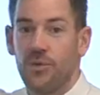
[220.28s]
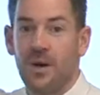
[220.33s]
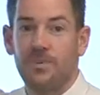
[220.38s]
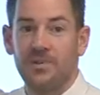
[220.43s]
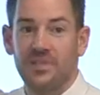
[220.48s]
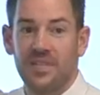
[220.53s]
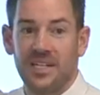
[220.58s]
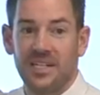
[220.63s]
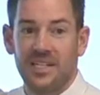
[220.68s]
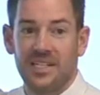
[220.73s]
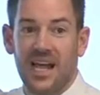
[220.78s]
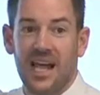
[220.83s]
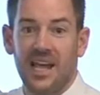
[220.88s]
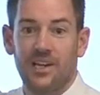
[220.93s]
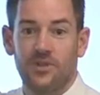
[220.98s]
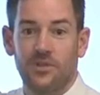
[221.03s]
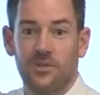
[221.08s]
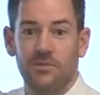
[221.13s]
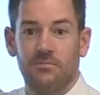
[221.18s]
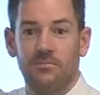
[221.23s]

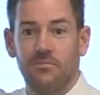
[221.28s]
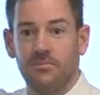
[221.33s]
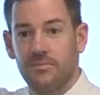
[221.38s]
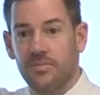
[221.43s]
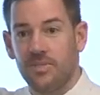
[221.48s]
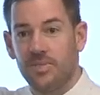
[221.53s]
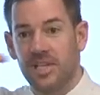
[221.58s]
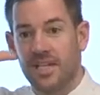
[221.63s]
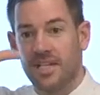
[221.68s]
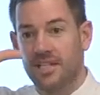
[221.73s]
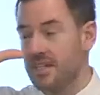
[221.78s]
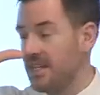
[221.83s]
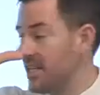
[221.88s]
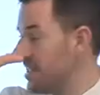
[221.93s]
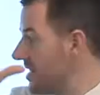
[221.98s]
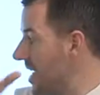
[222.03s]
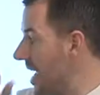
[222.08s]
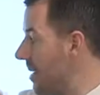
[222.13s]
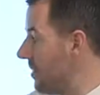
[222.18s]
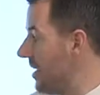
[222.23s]
representation, six
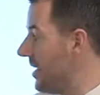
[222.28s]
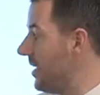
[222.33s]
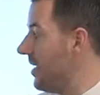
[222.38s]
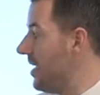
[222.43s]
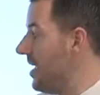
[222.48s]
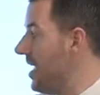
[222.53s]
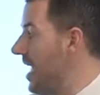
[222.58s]
things happening,